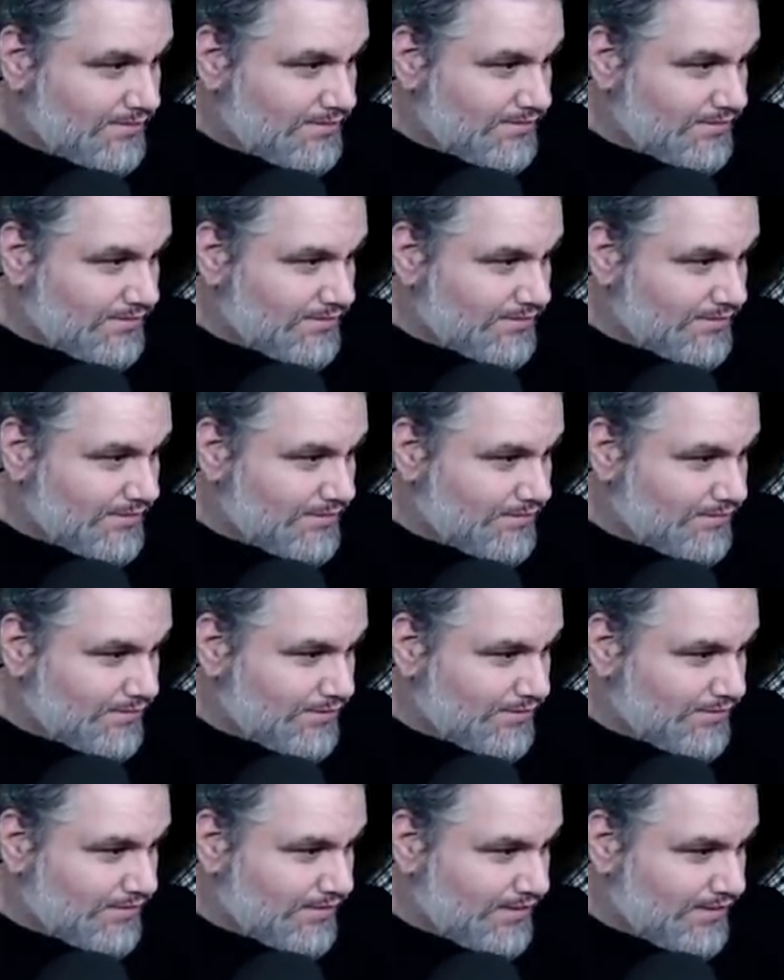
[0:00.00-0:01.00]
Two, three,
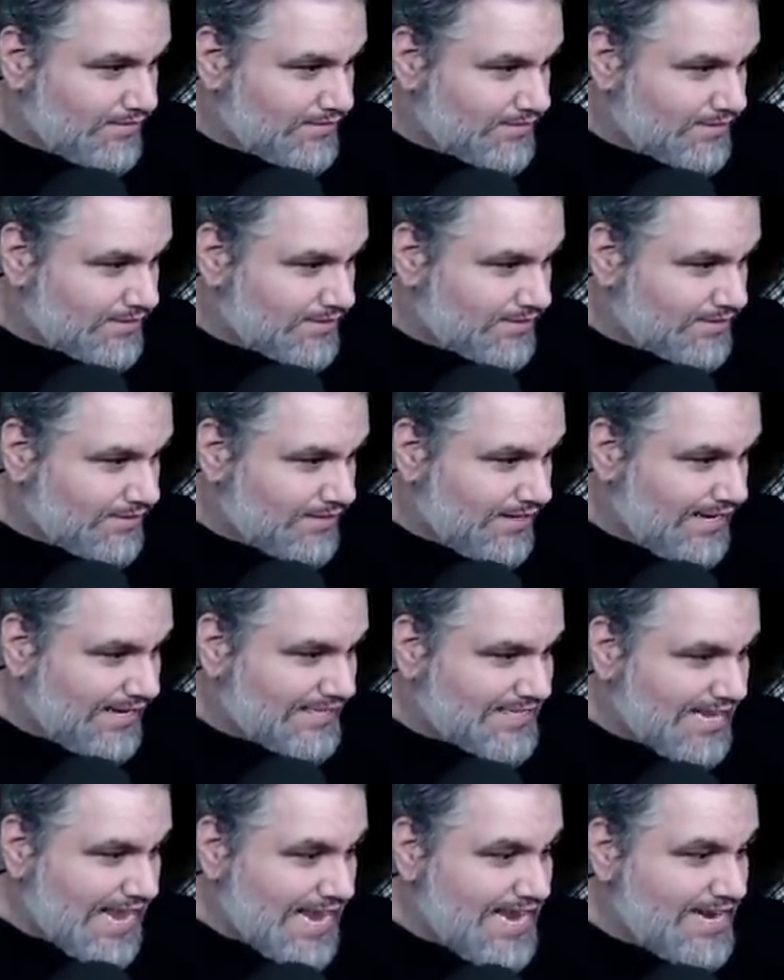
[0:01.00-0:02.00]
four, five, six, seven. It
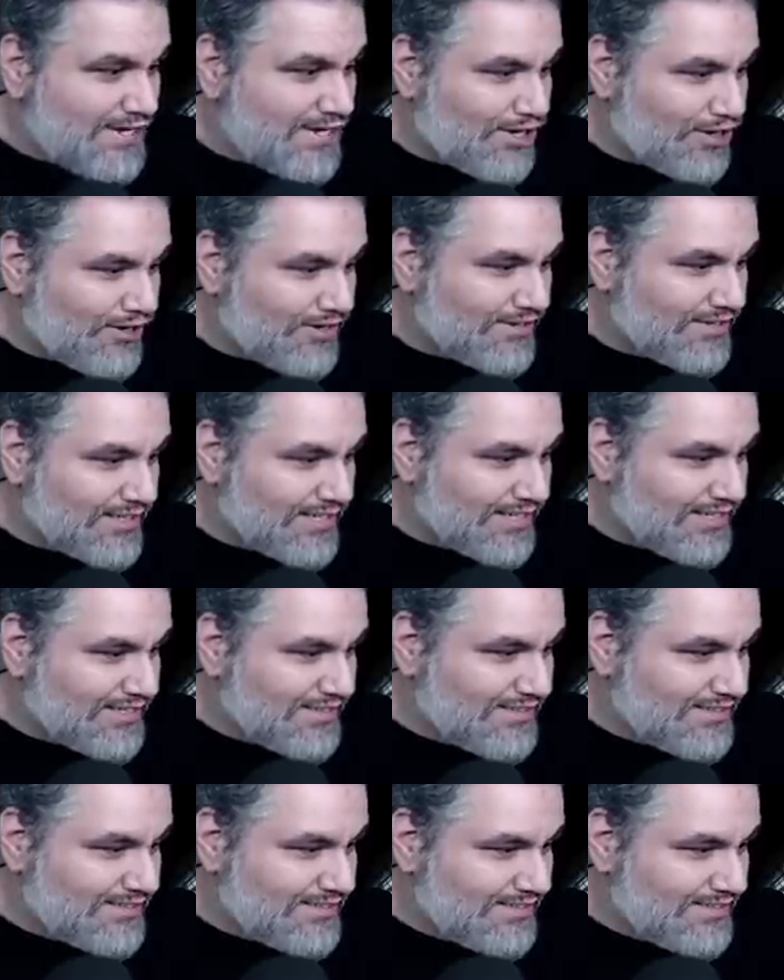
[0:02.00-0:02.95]
has eight currently.